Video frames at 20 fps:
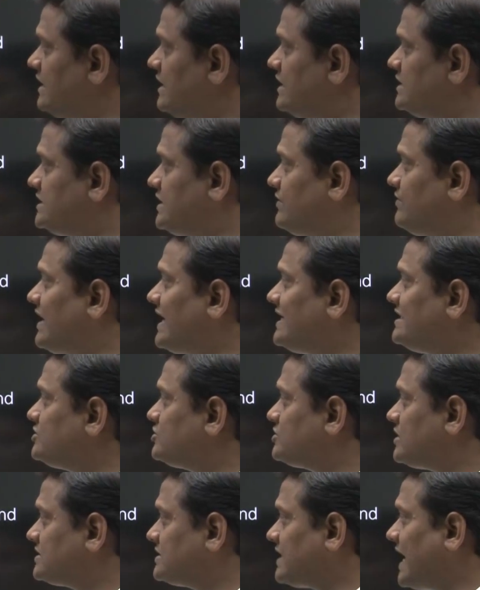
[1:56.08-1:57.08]
civilized
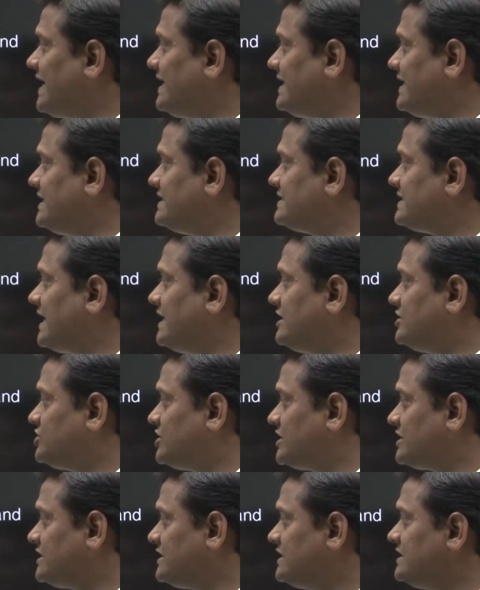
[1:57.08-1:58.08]
societies and
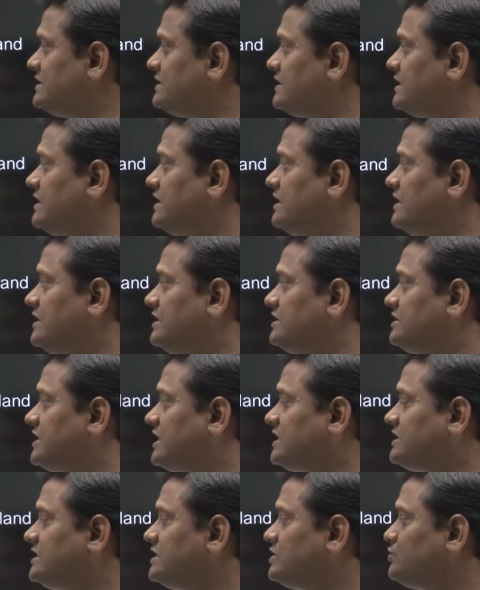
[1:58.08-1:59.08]
justice,
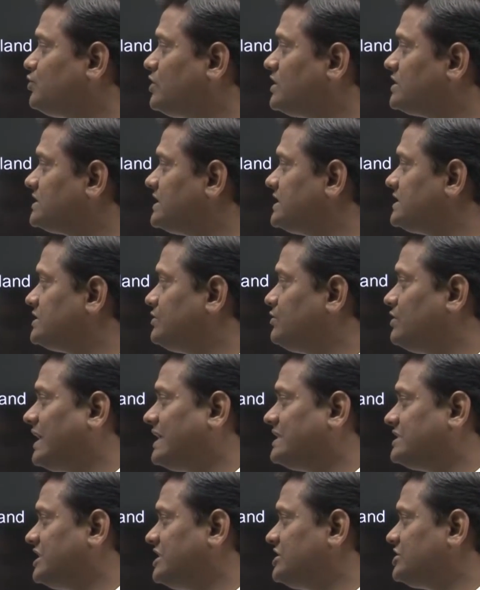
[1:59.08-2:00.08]
justice versus
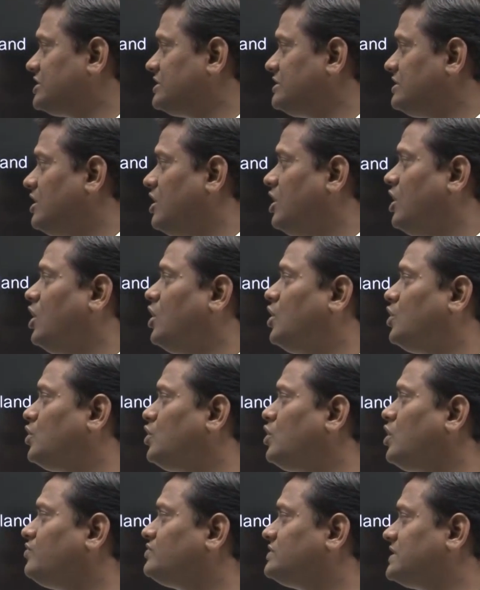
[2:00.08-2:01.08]
civilization,
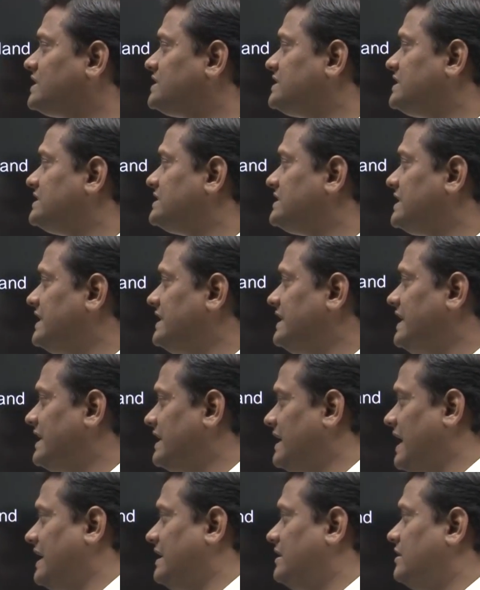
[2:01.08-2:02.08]
rule of justice in
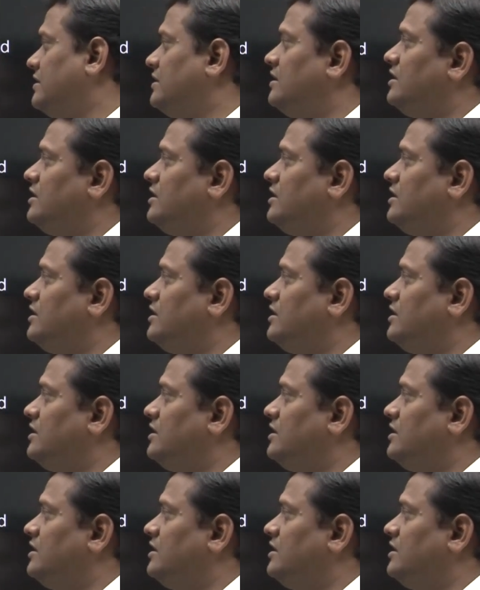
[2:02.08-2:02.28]
England.